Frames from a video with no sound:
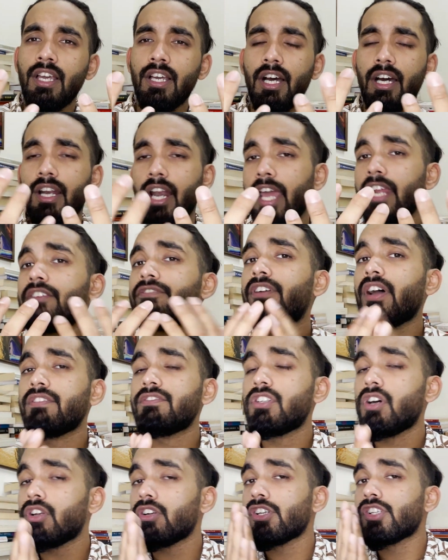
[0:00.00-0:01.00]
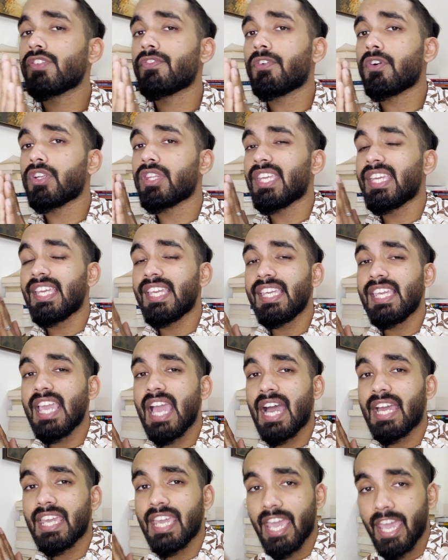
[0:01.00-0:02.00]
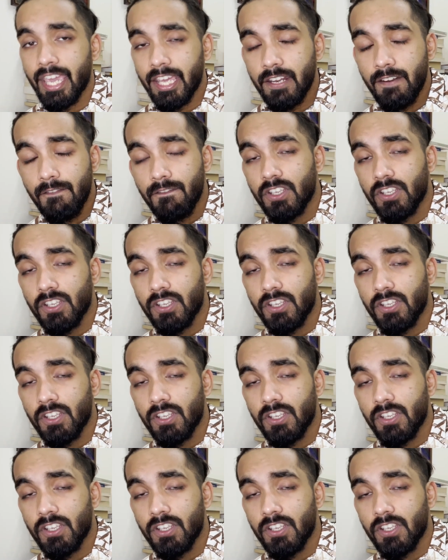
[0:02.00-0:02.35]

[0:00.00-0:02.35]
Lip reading: a $95 for the EIN,